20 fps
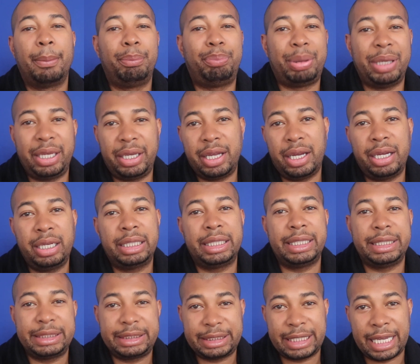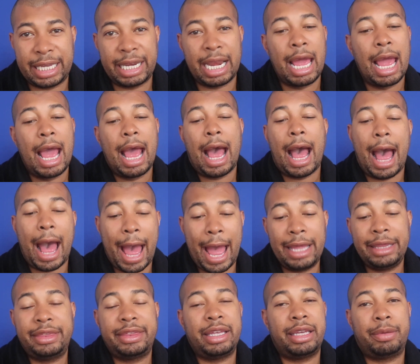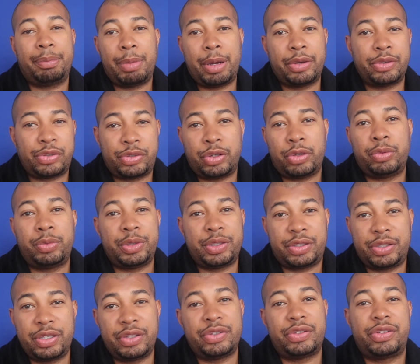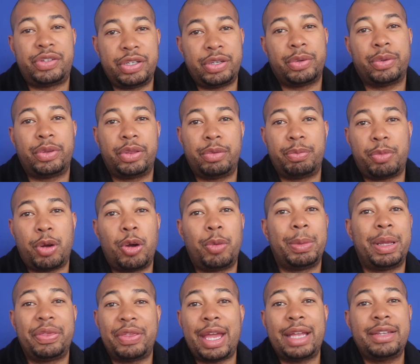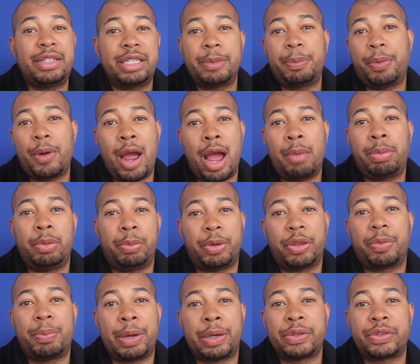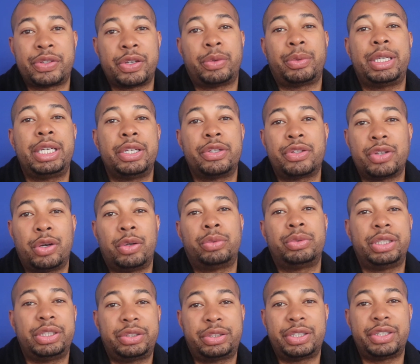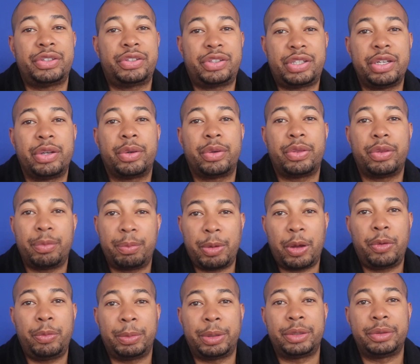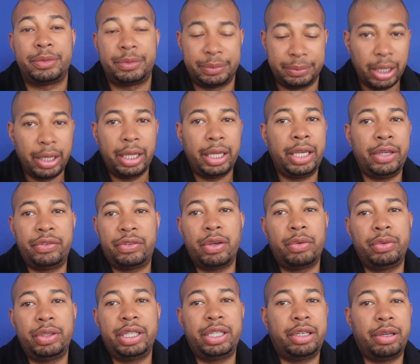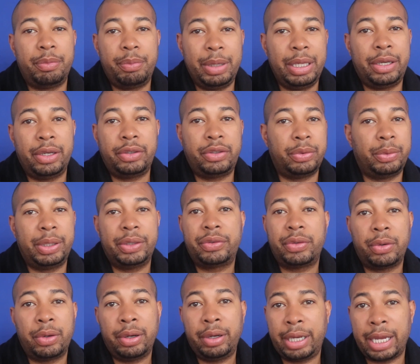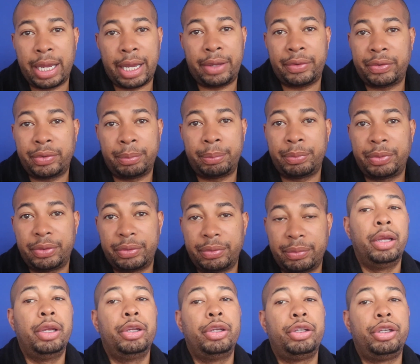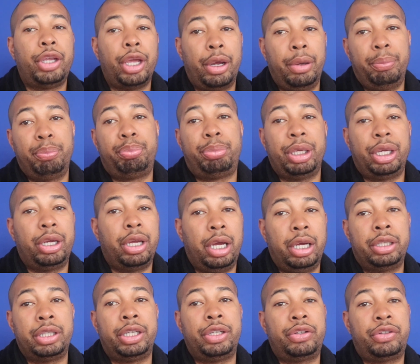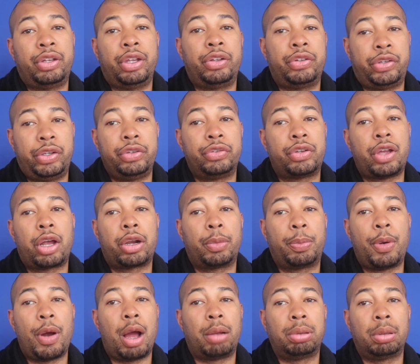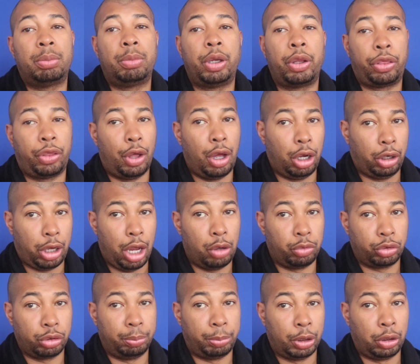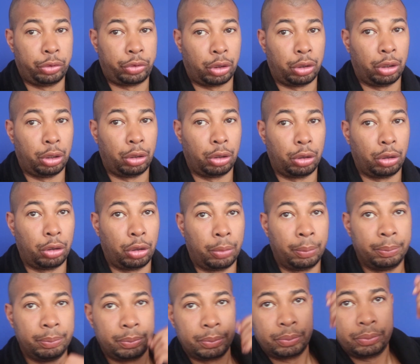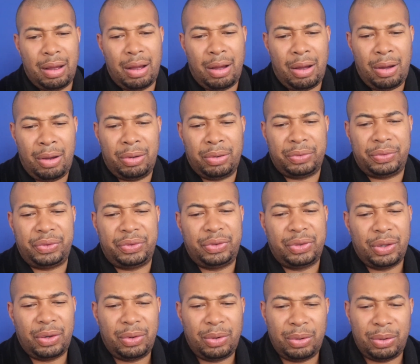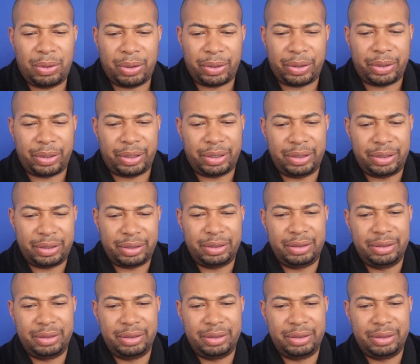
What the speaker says: Big Ugly said, I think Marceau was sincere in the moment. That's the problem with Marceau. He is only sincere in the moment. He's only committed to his orgasms. Yep, Big Ugly says he's got a problem with accountability. Oh, Lord.